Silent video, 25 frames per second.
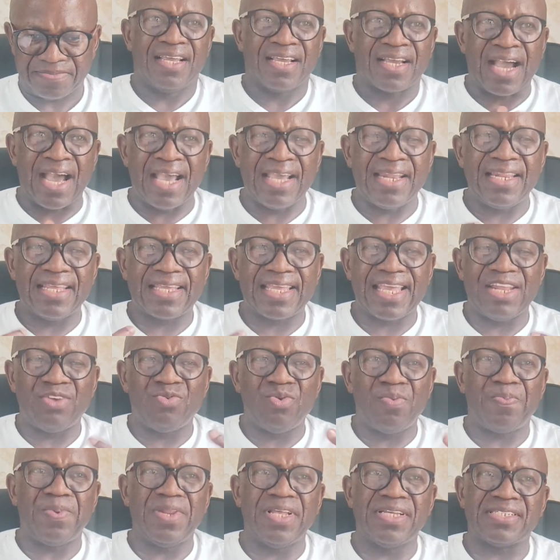Kindly, can
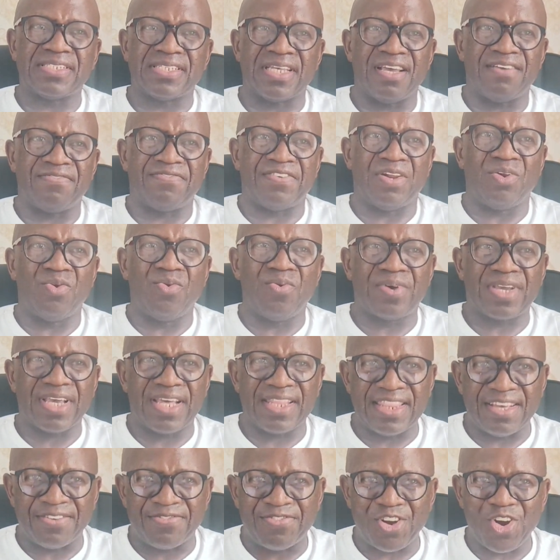we please have a look
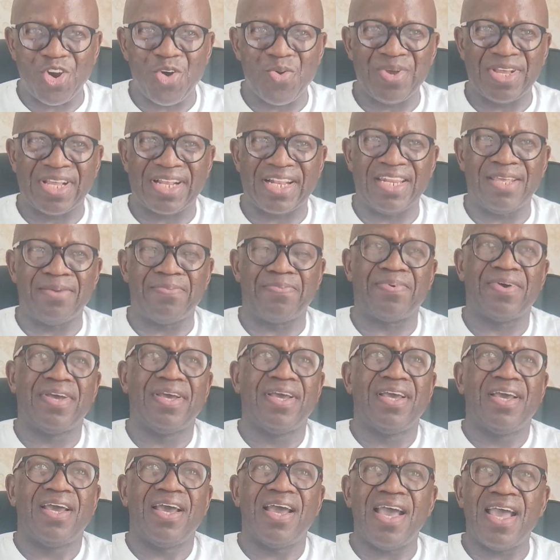at the following clip
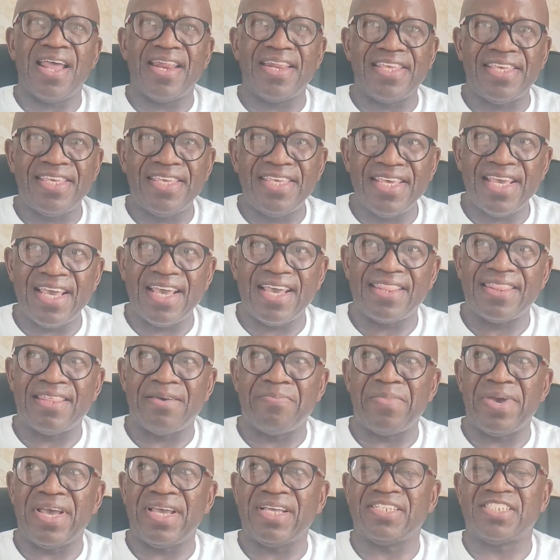and hear the
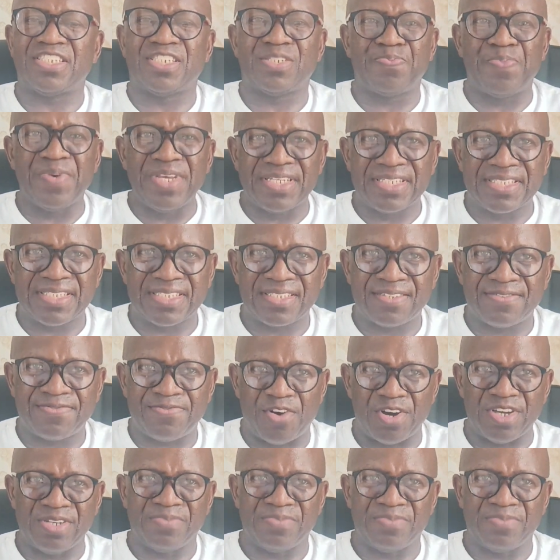man speaks for